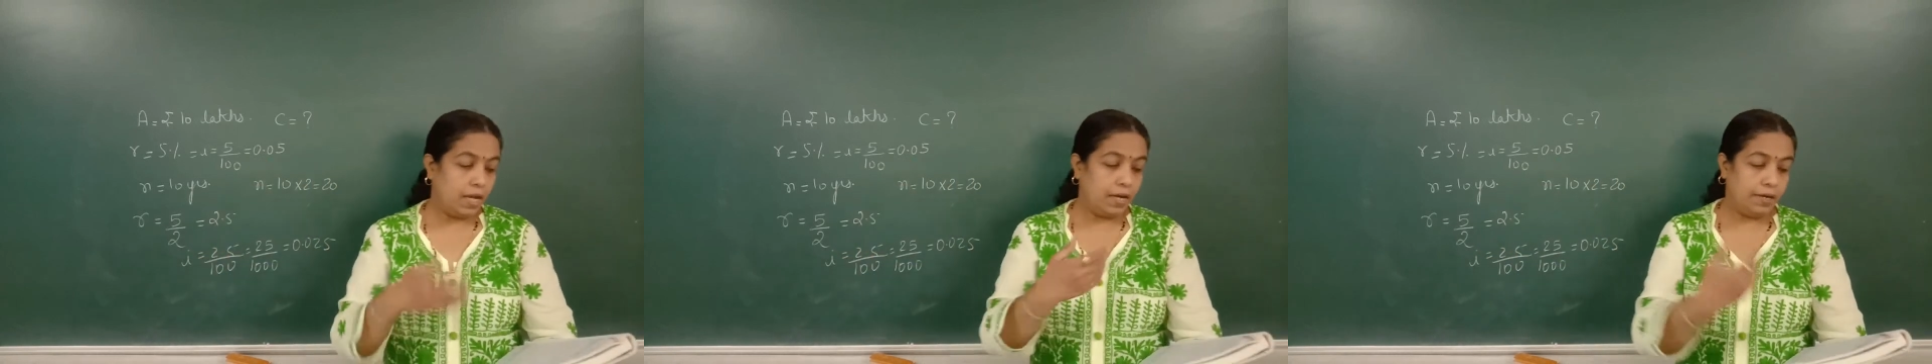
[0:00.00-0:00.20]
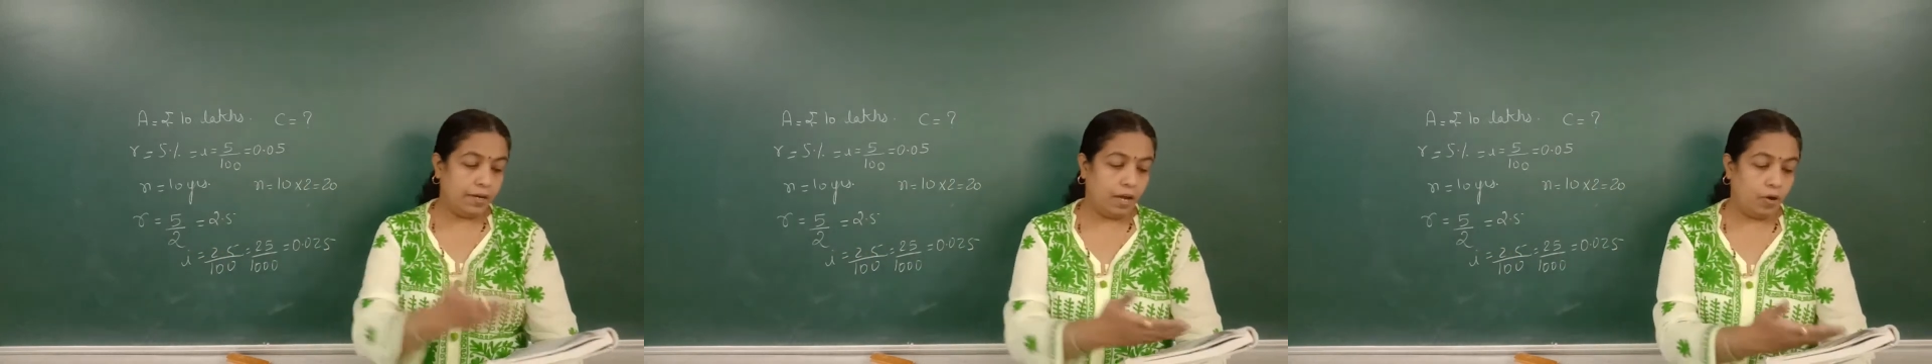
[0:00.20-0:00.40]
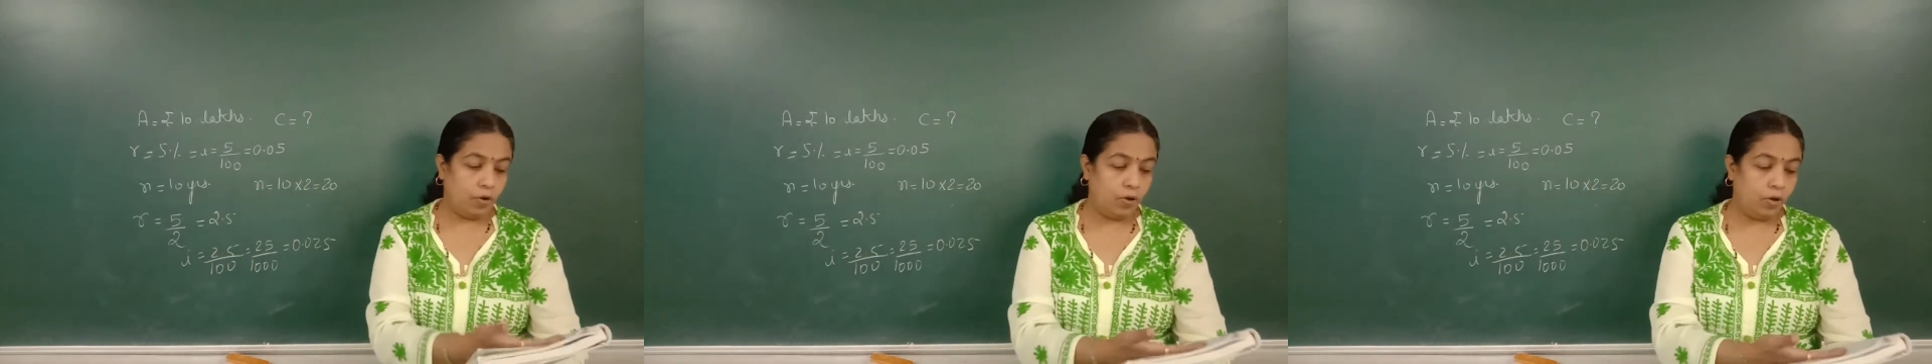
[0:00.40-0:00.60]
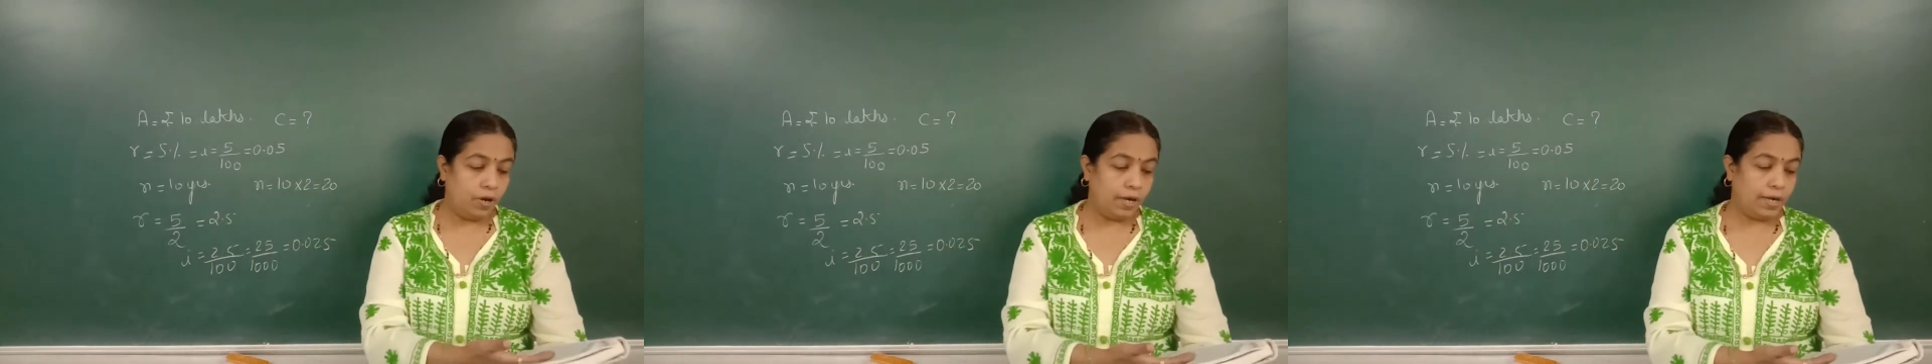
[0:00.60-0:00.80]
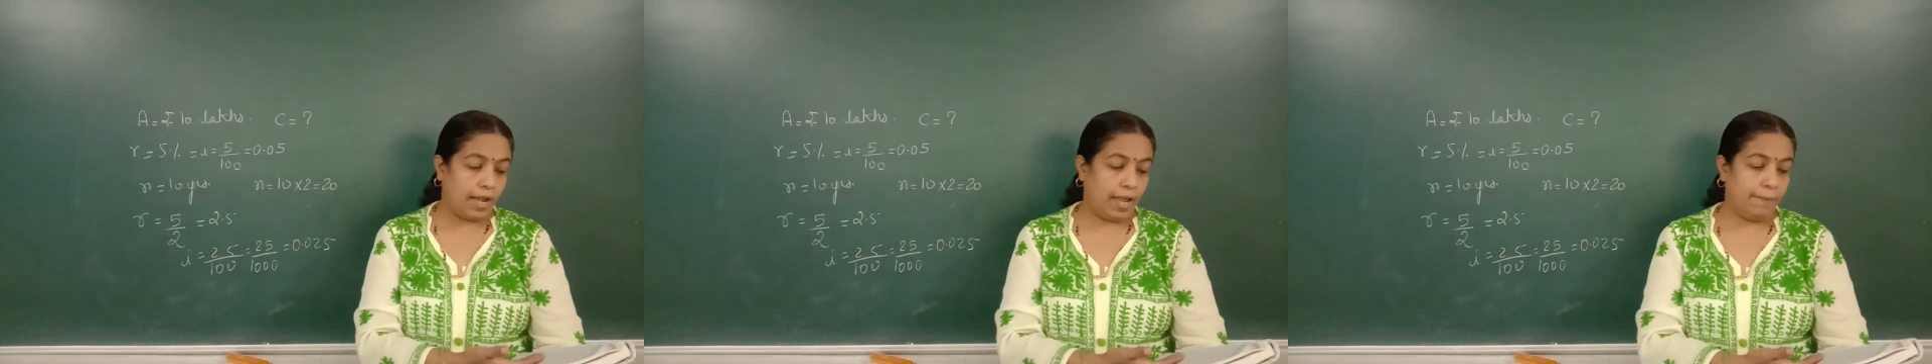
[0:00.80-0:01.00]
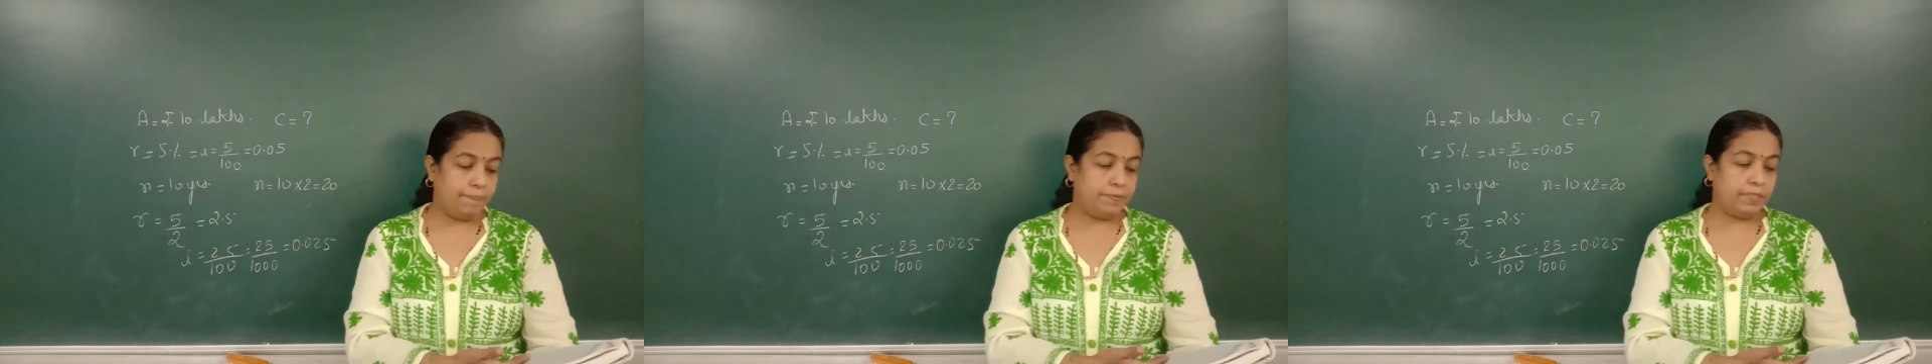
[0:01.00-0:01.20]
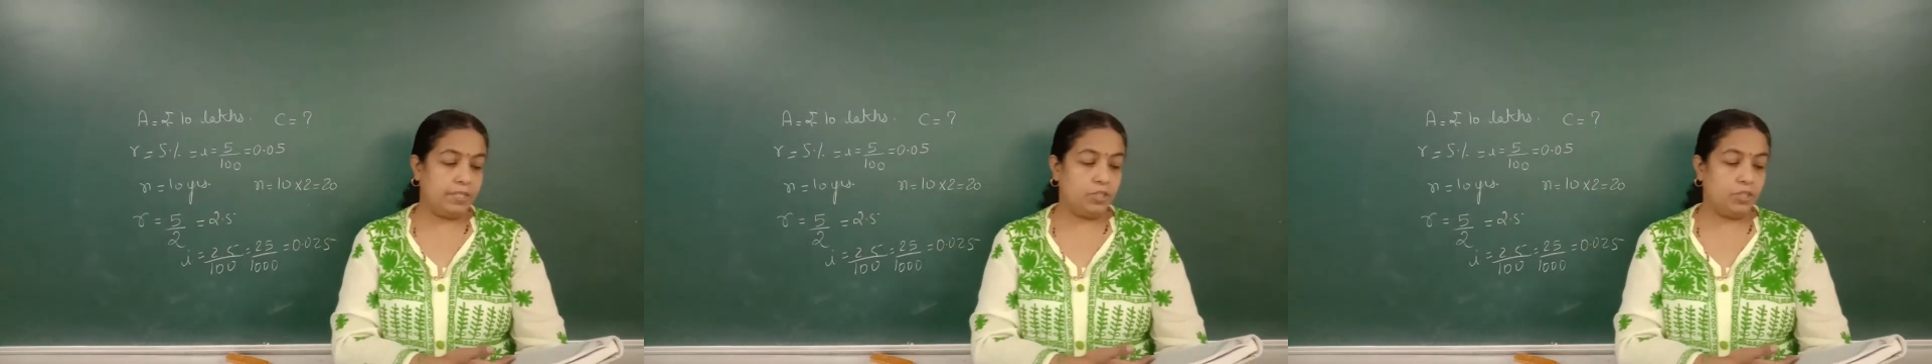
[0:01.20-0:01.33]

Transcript: Now types